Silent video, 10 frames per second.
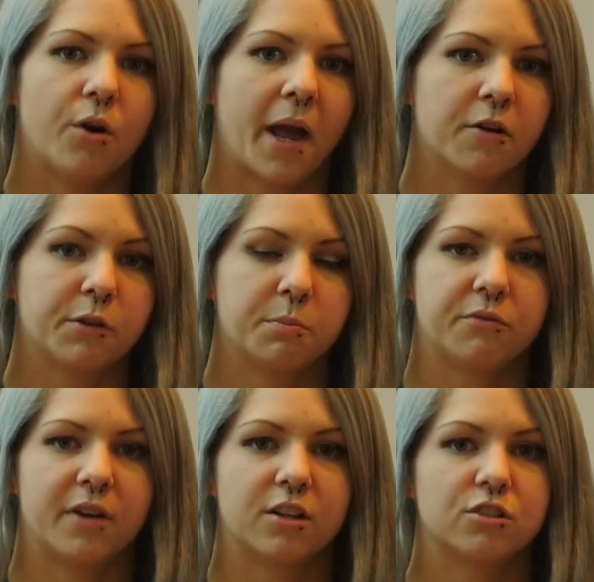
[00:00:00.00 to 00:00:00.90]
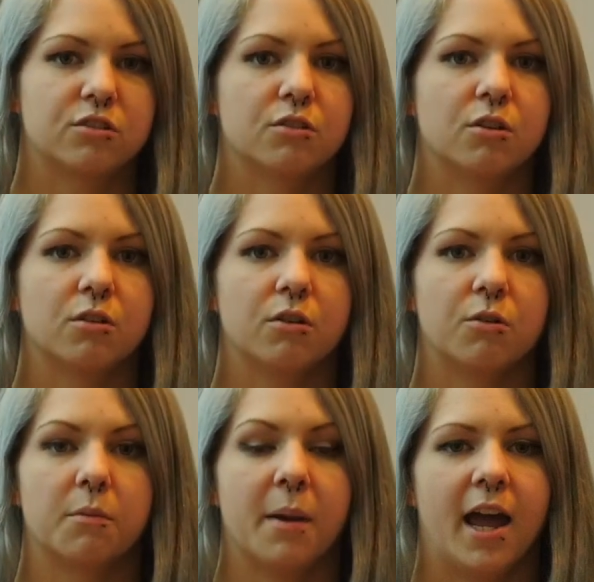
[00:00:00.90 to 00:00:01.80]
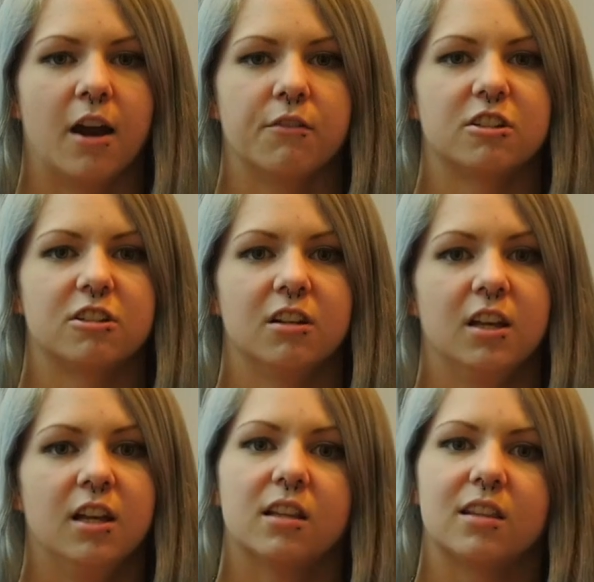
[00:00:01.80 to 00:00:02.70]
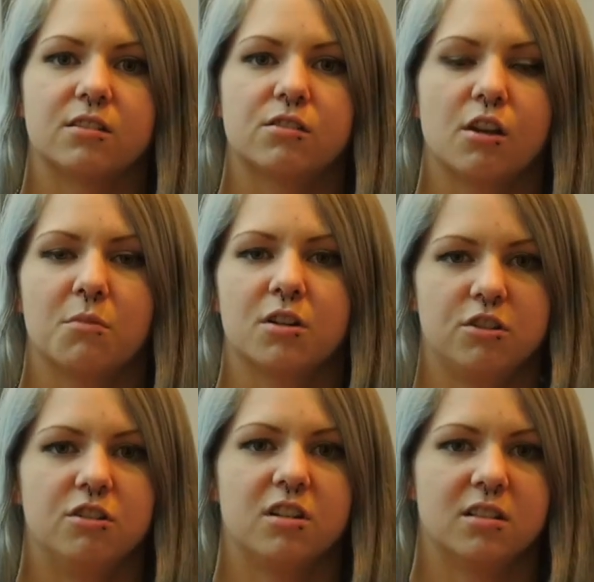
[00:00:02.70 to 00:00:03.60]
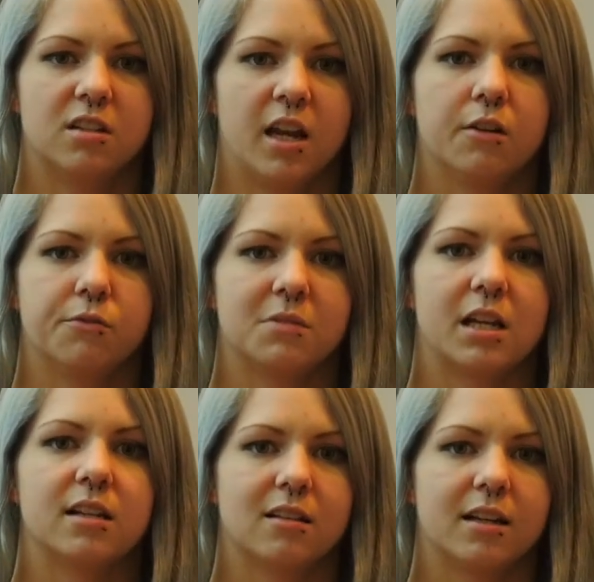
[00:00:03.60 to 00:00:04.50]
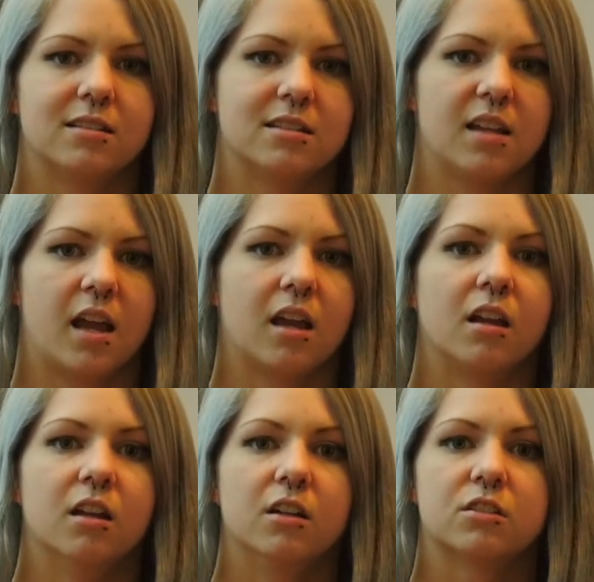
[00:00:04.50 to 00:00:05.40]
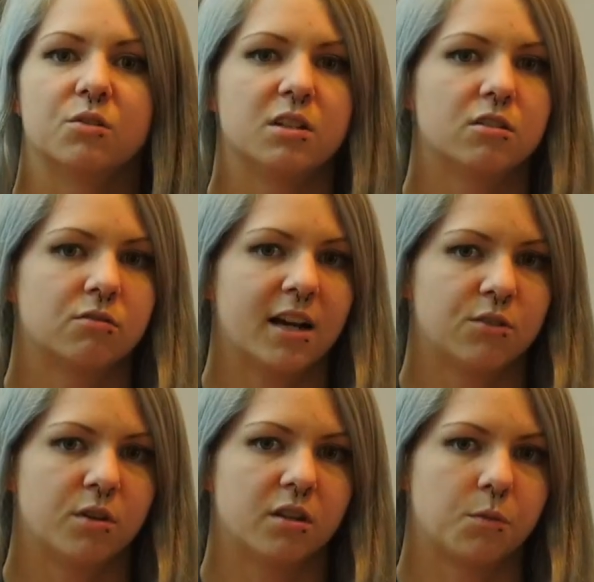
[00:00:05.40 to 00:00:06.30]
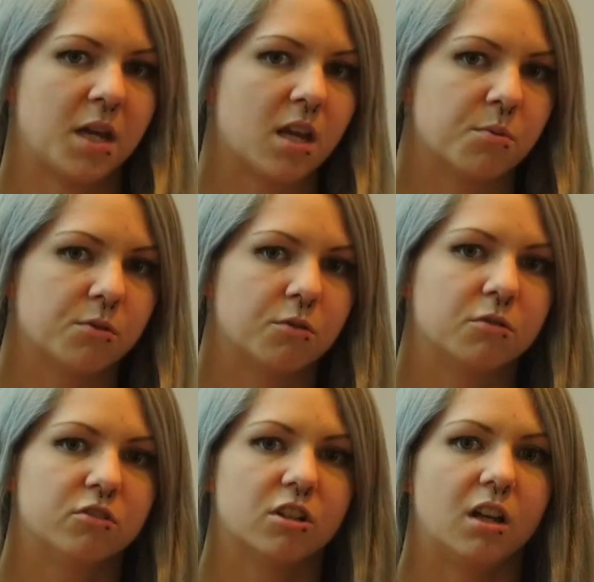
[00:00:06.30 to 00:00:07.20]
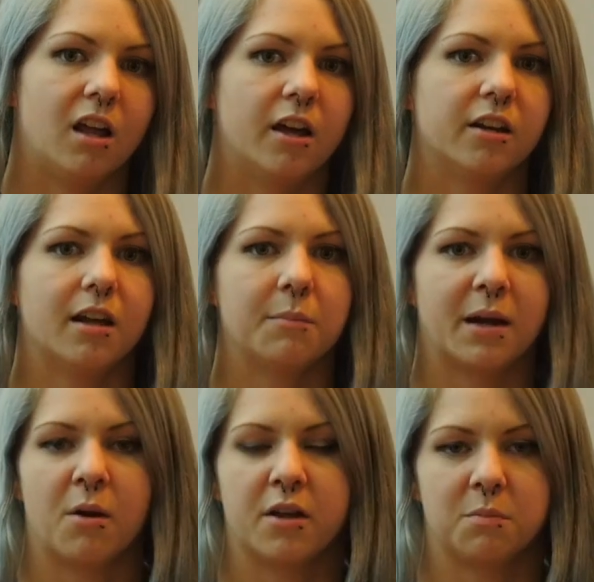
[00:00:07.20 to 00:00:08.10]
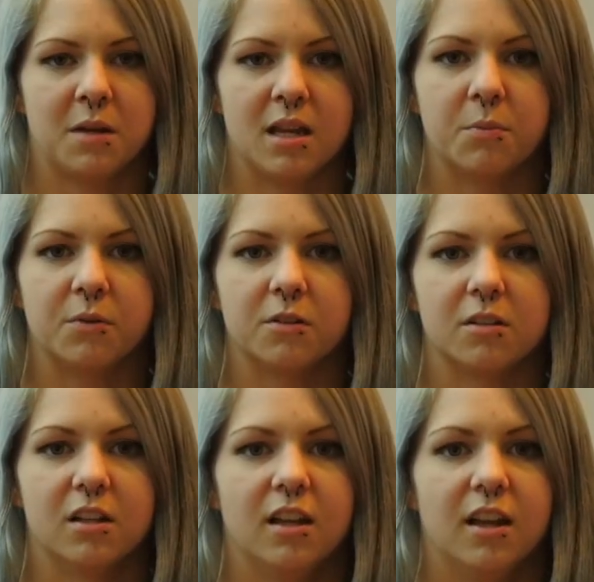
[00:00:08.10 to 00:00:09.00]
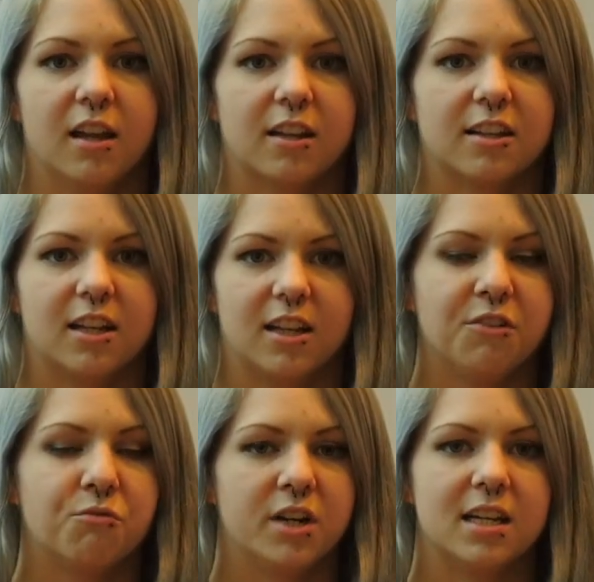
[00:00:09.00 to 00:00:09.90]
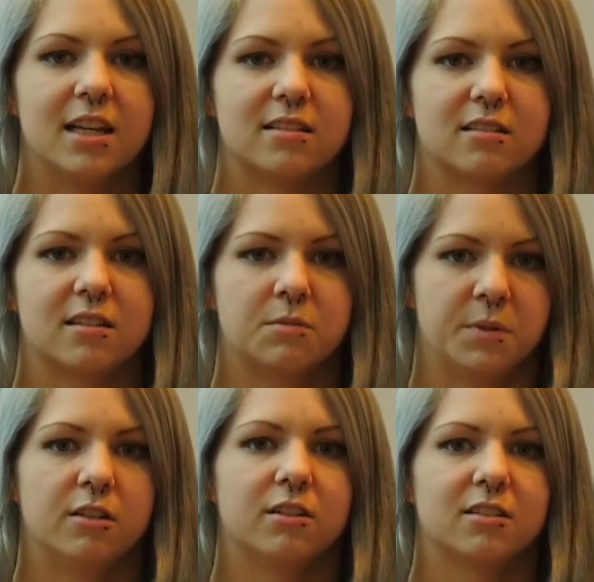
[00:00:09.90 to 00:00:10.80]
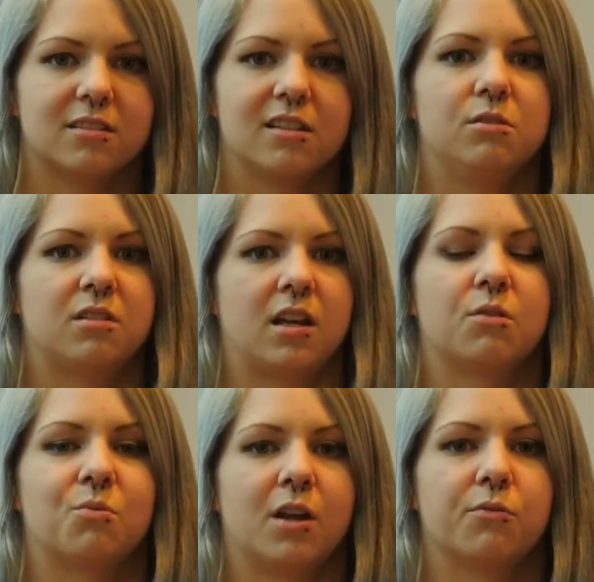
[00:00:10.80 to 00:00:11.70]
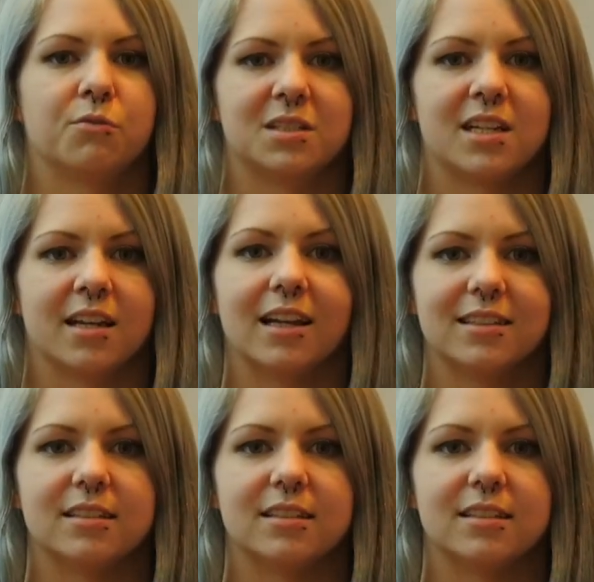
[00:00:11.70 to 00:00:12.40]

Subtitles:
health professional, or a parent, there's so much you can take from days like today to interact with other people, to learn about other people. It really is an experience that you take away from a day like